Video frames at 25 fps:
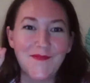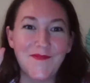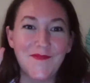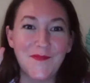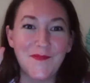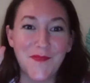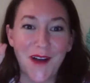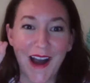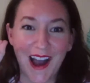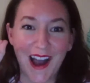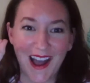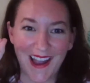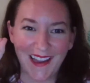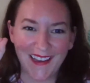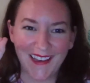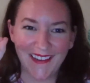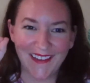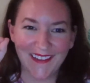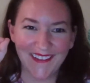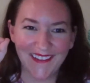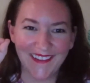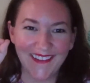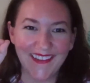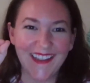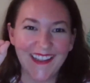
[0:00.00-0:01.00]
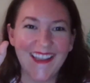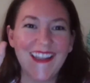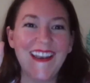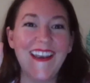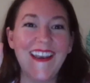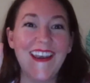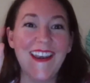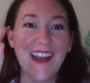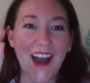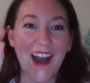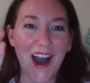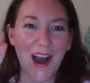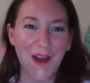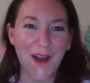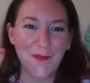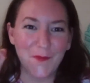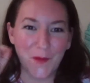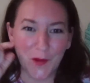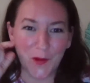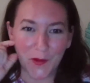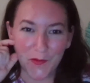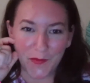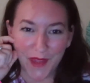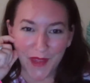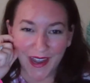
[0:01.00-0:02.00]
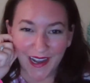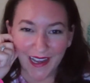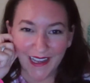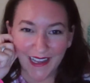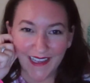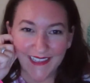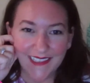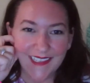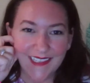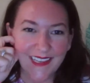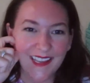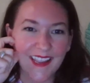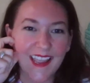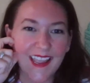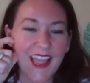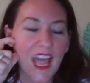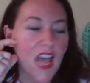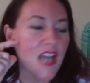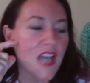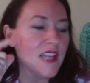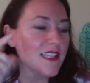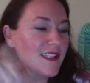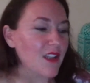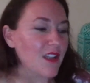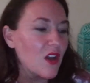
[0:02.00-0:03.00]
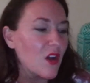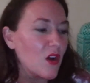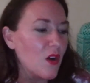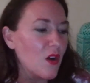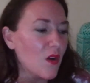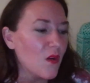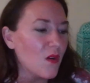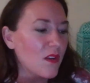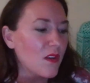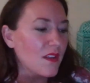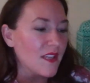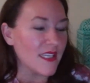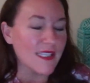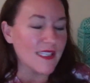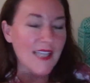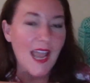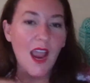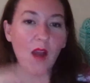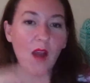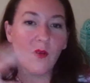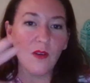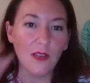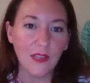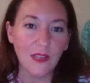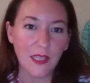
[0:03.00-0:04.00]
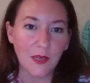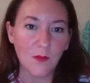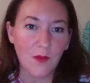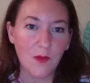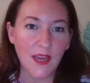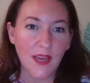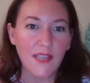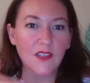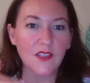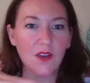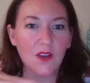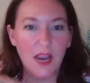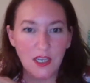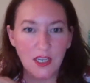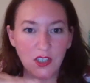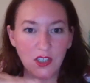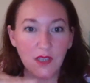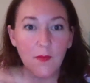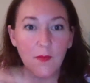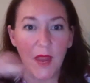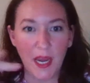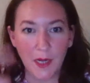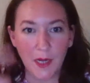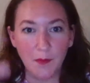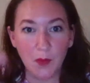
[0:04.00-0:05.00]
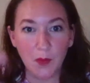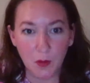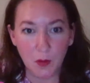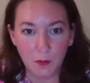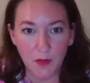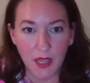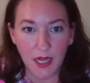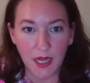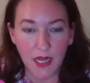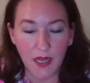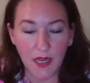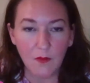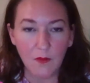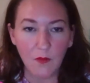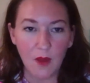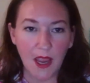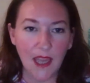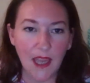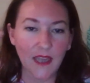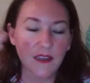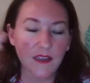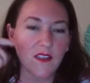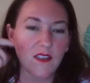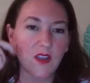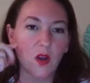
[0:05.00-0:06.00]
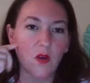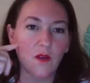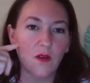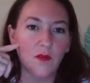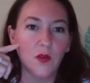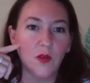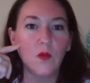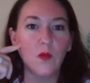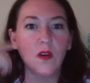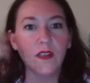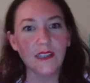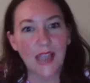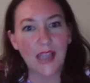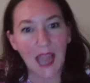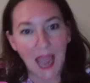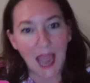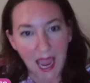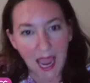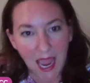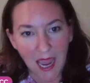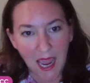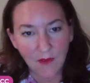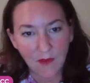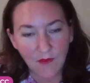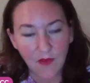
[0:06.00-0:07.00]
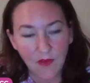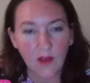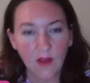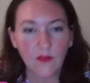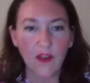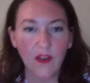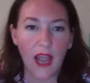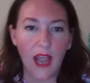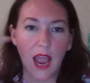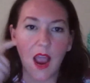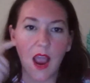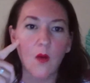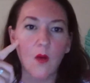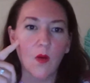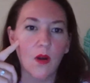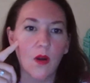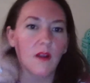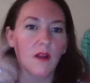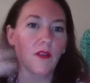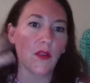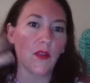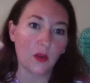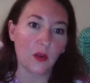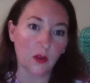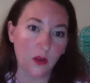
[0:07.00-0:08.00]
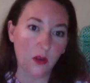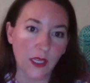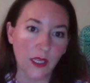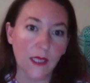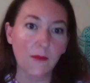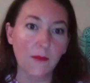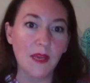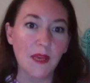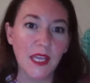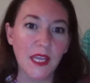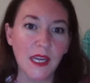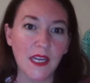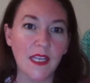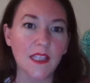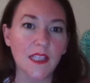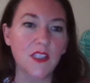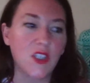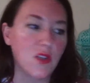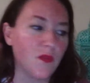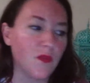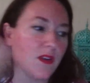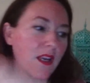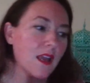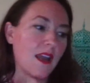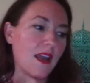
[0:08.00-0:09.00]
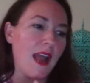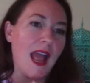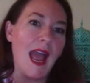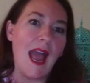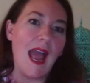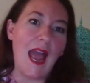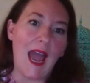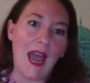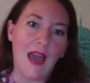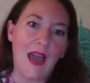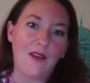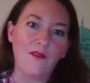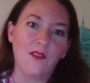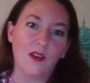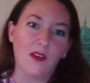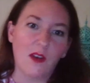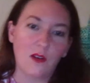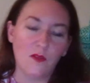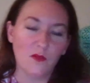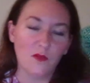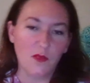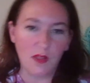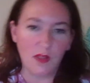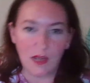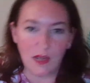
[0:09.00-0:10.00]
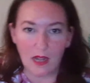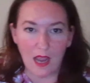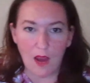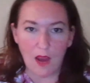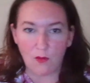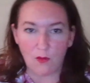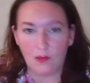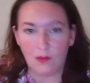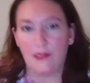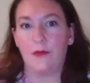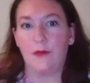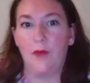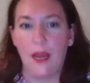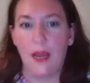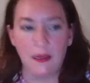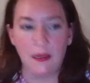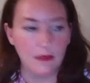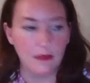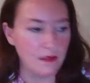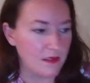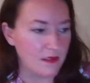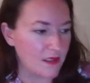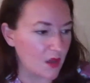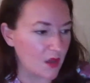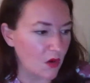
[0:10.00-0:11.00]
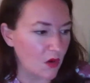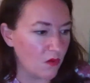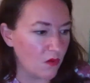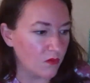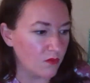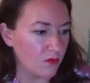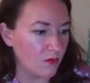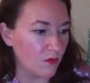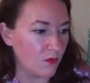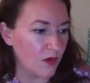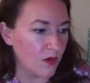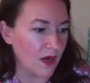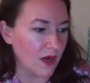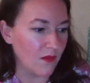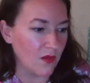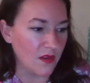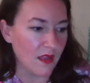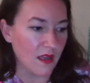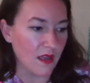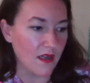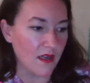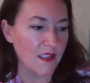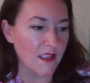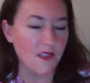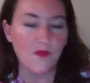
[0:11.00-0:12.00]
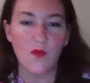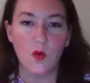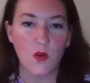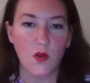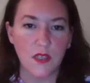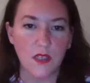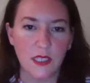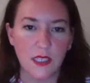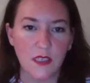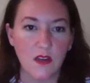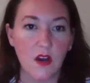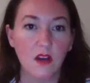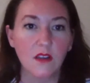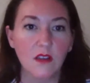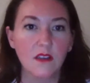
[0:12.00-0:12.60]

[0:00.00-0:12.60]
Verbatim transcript: mile, not per minute. So these hourly rates are actually paid per minute, right? So if you worked half of an hour, 30 minutes, you would get half of an hourly rate. So whatever that is, $14.